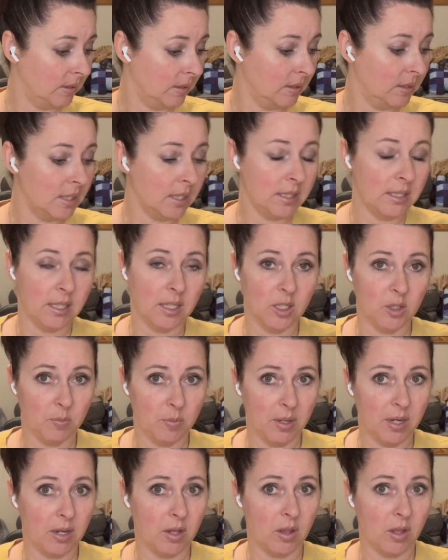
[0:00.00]
this has
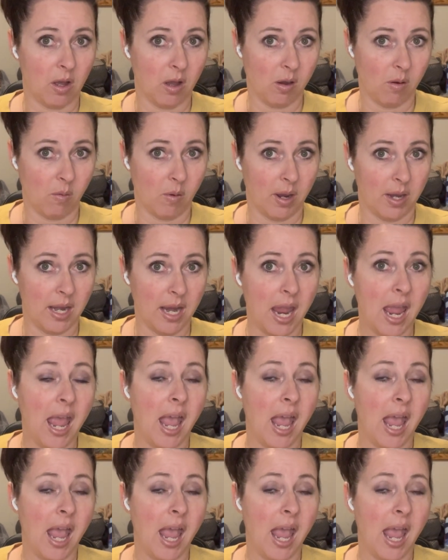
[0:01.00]
been a long one.